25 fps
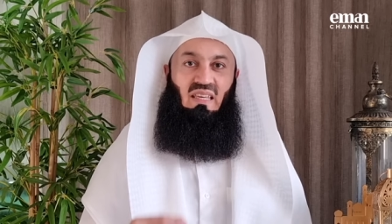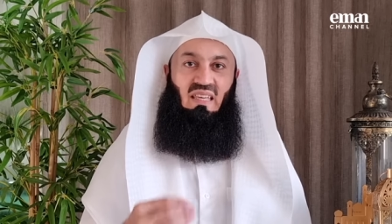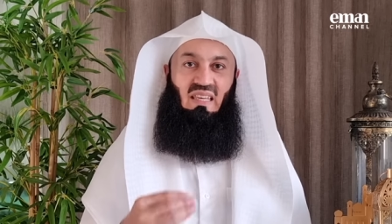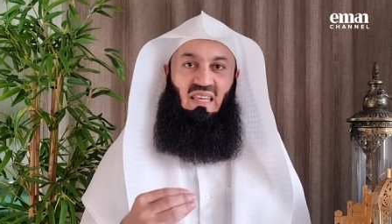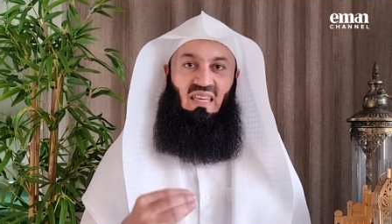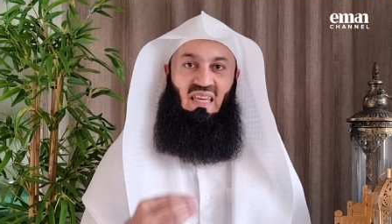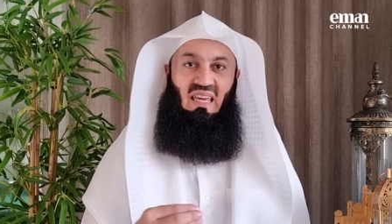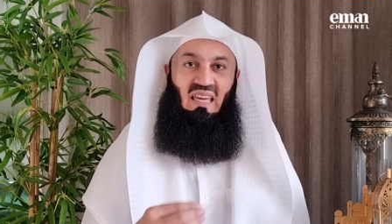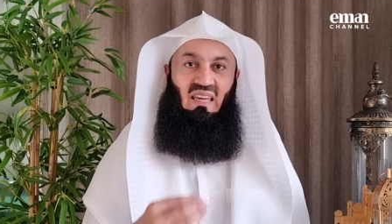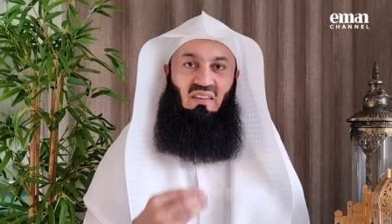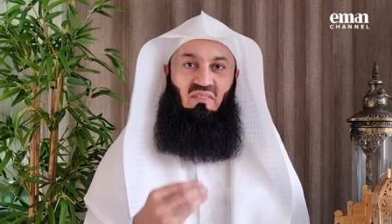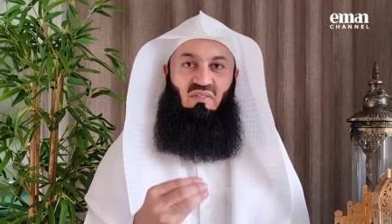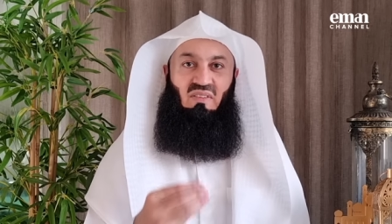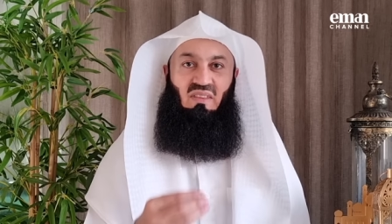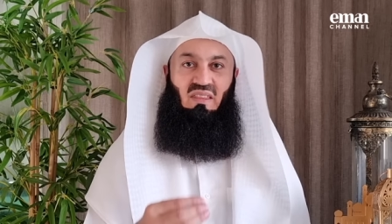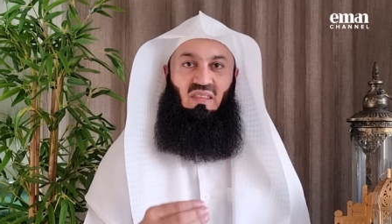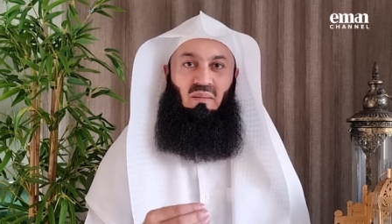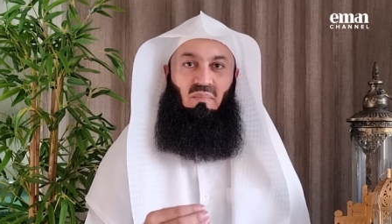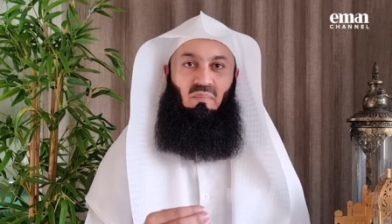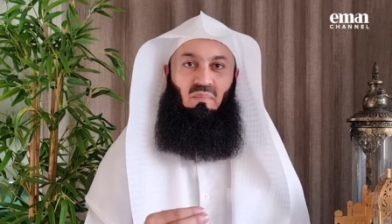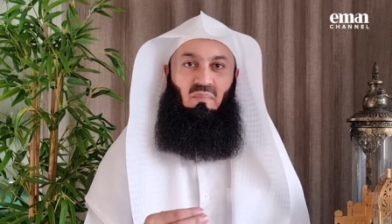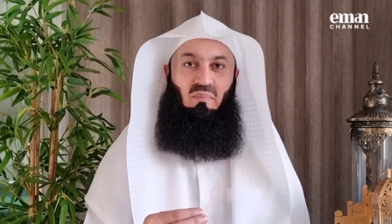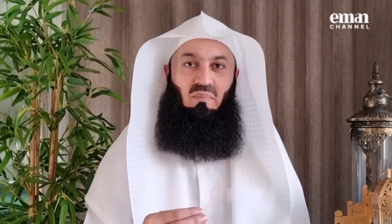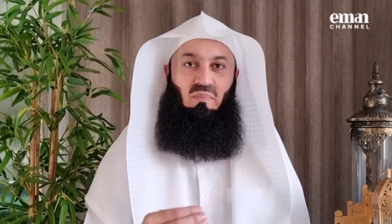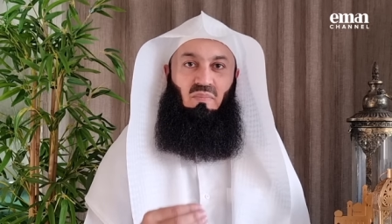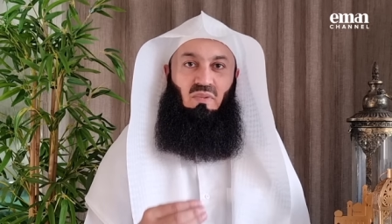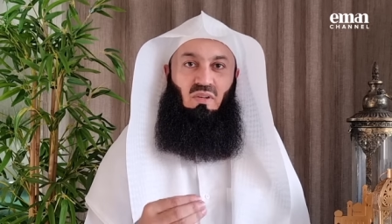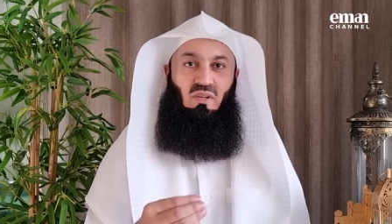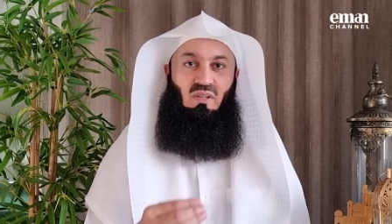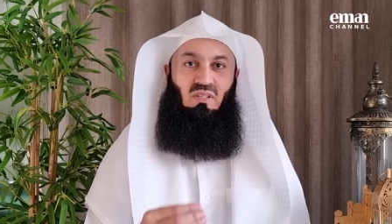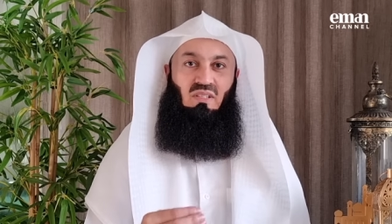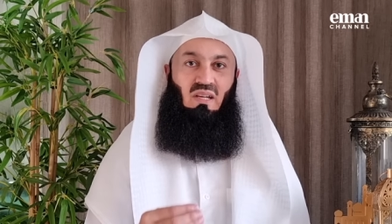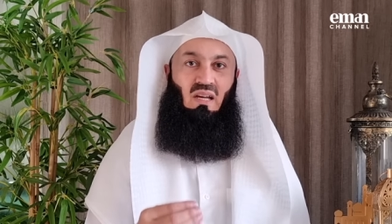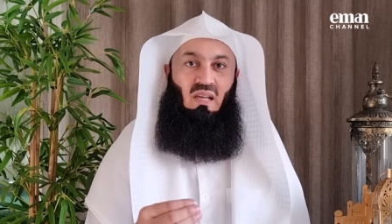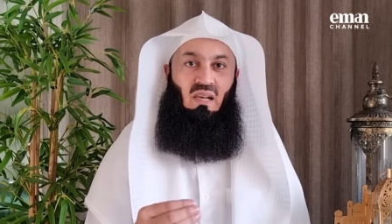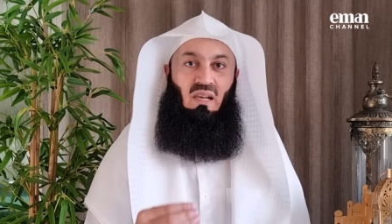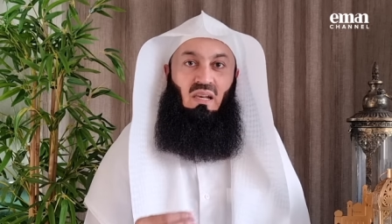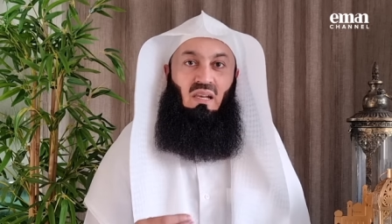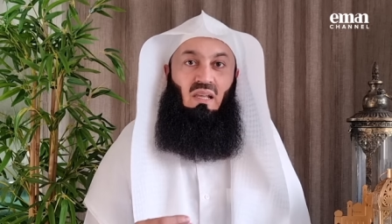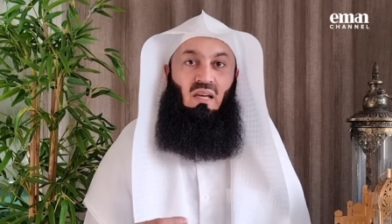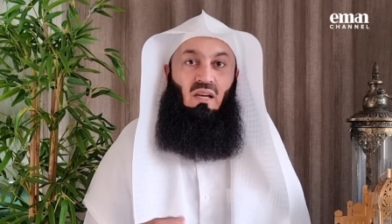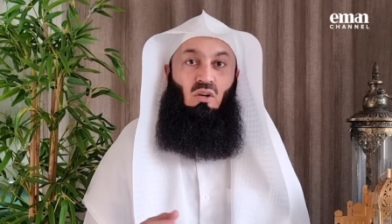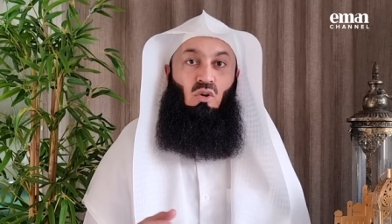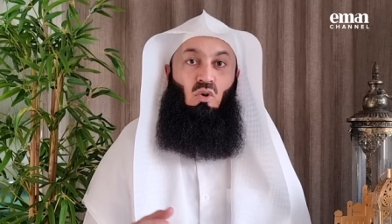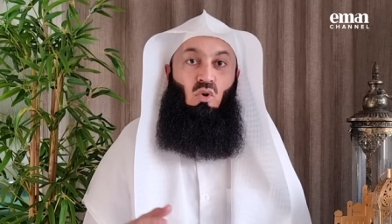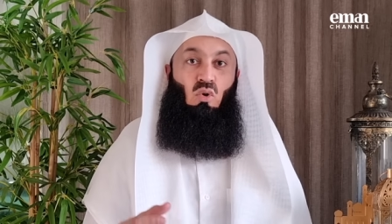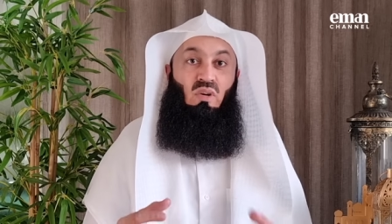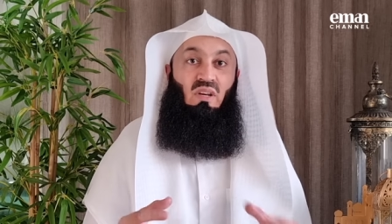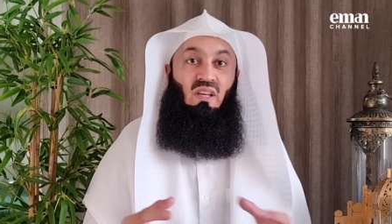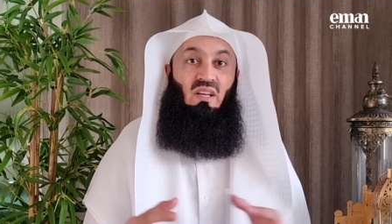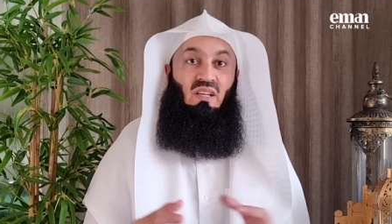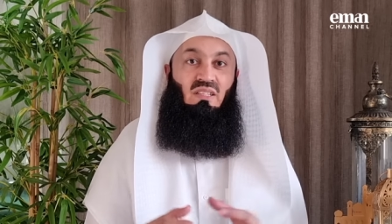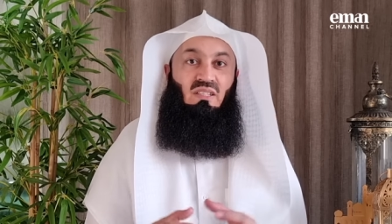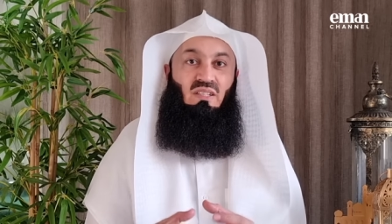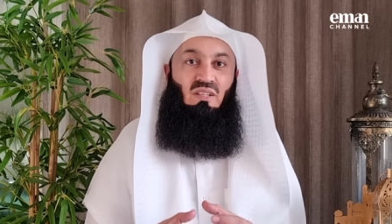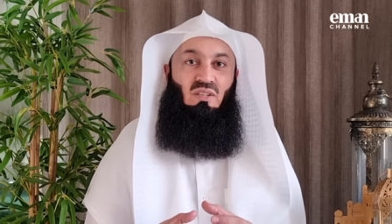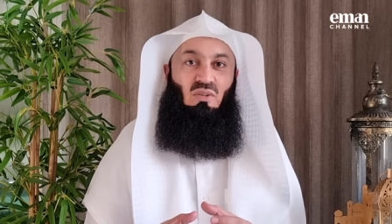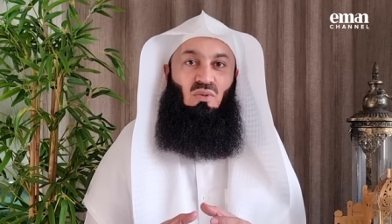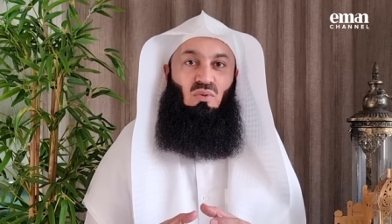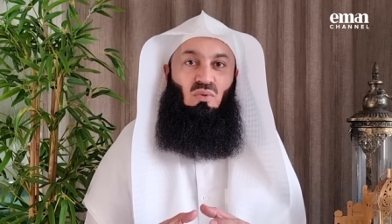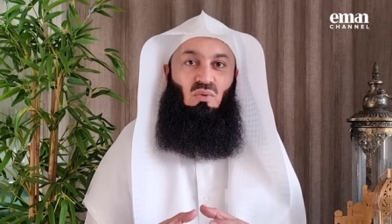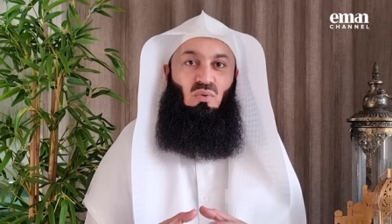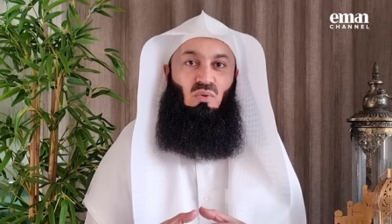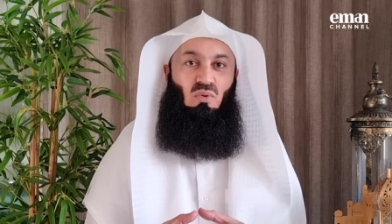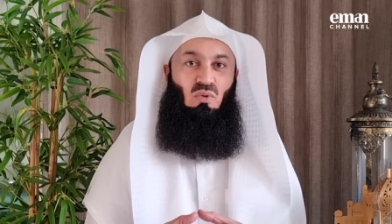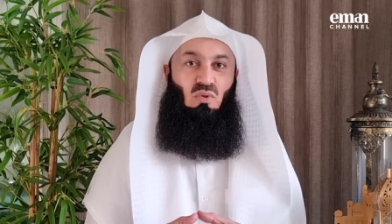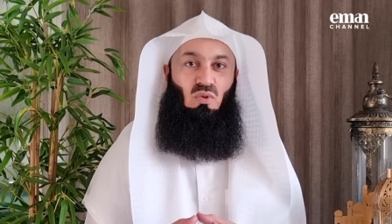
Care for them because Allah connected you.